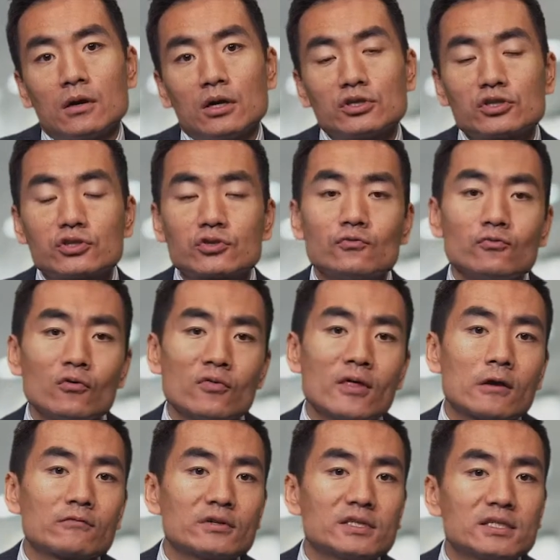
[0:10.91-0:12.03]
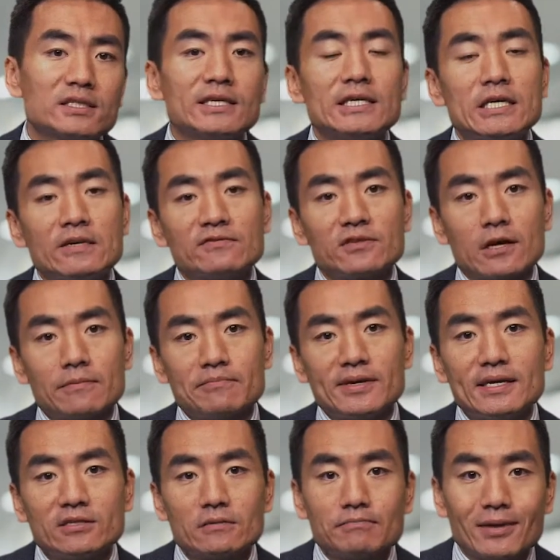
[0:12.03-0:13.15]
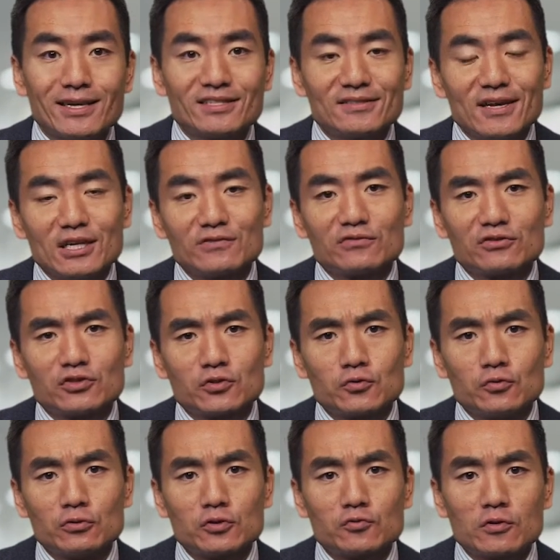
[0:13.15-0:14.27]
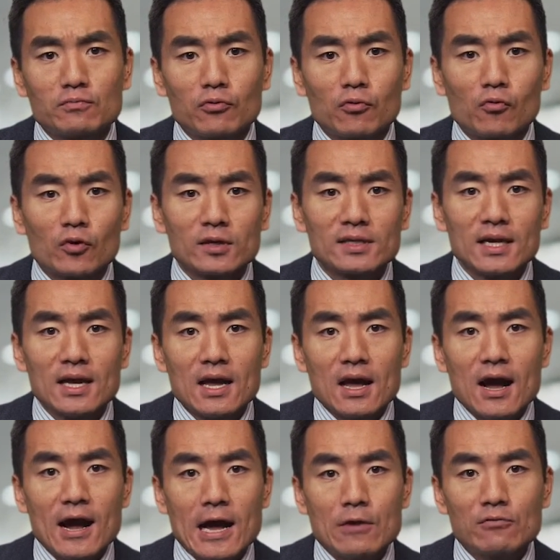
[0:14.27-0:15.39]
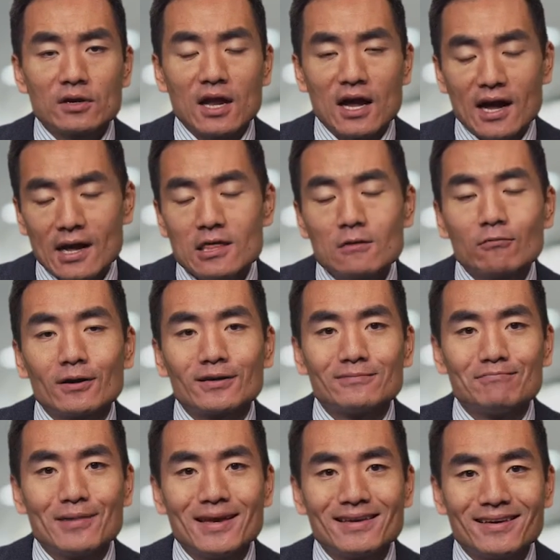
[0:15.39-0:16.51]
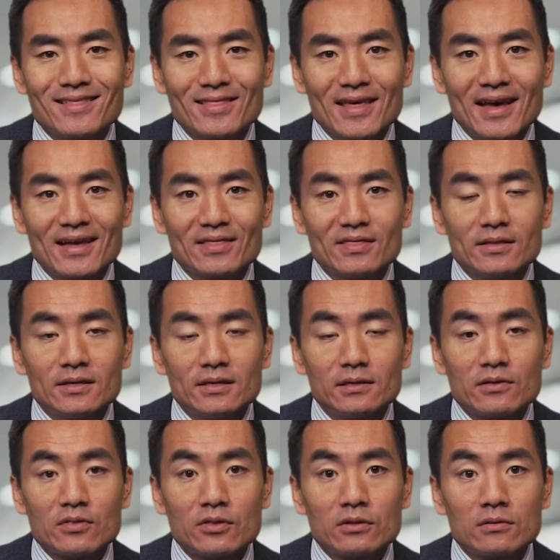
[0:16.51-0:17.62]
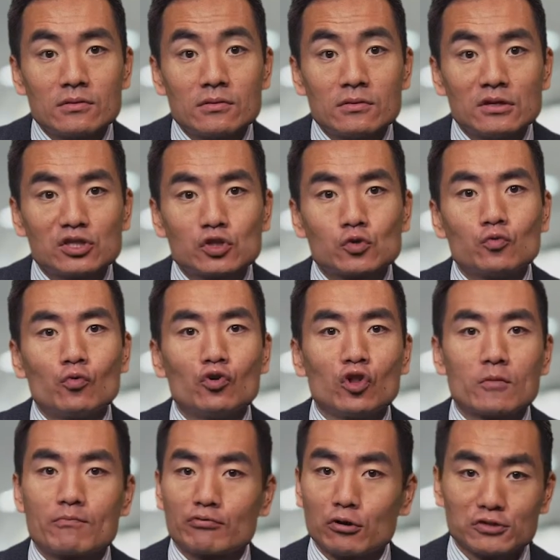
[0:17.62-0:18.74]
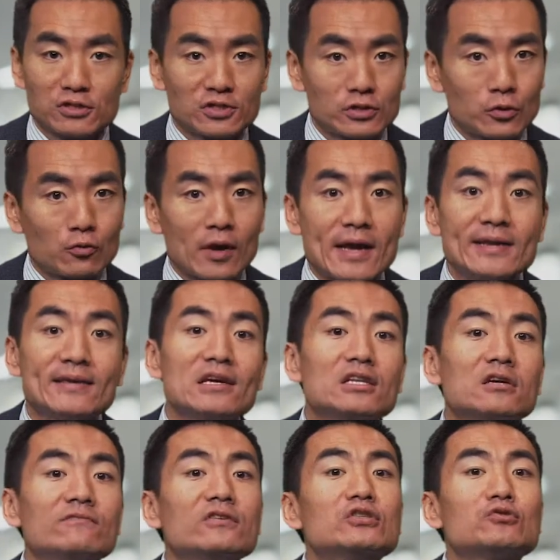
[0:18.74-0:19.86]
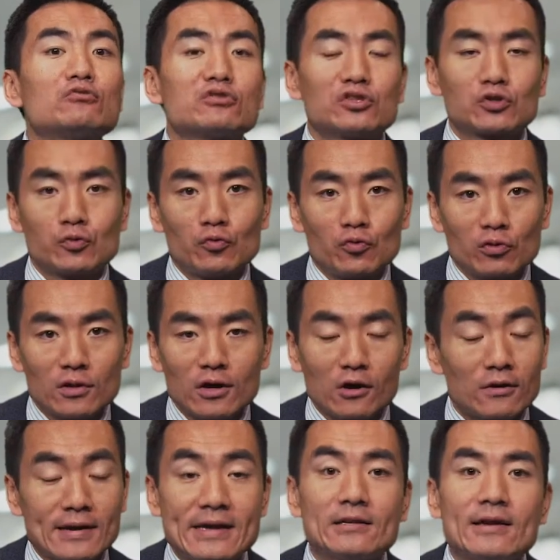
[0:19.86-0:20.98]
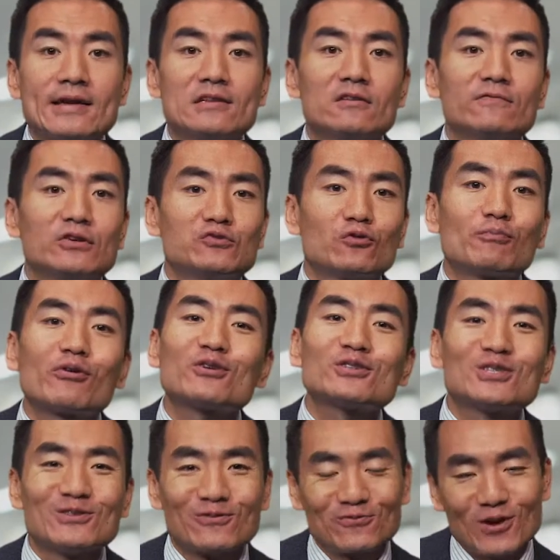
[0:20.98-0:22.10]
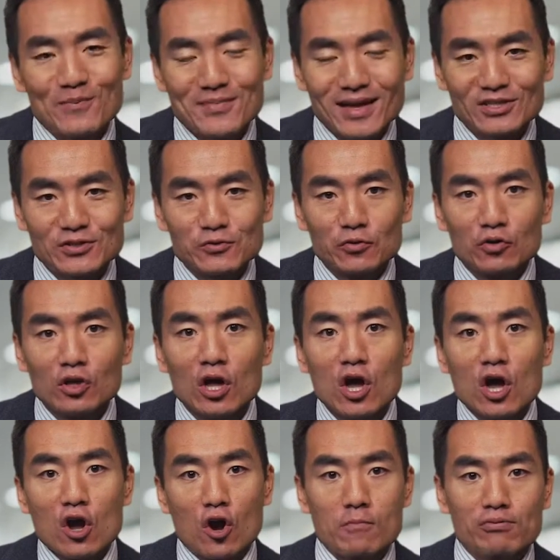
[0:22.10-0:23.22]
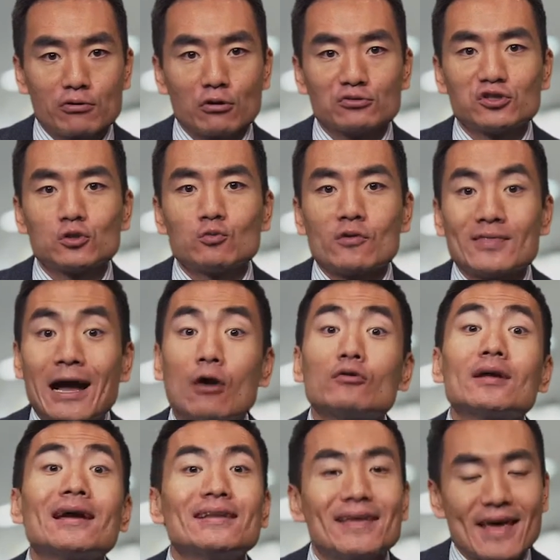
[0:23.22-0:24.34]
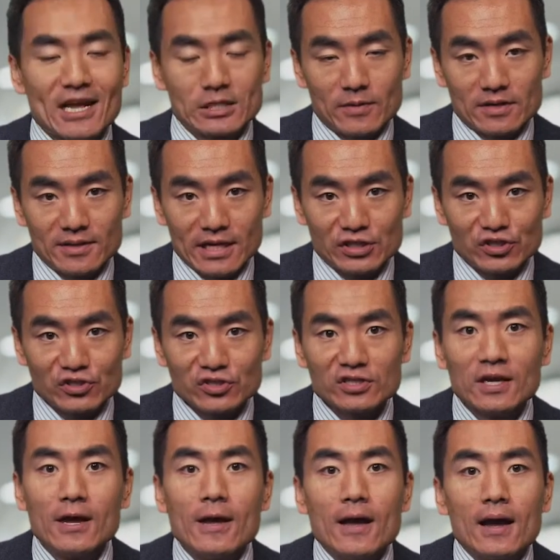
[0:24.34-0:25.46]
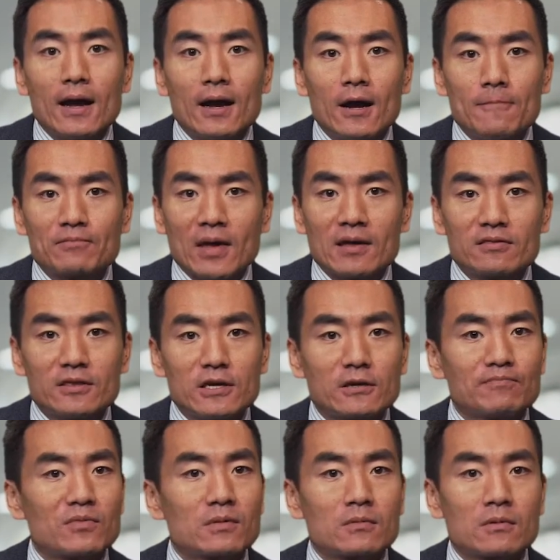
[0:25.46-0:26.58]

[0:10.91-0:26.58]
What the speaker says: a school that receives a PISA-based test for schools report, I would highly recommend that the school approaches it, or any individual school or individual person from that school approach it without any expectations. I think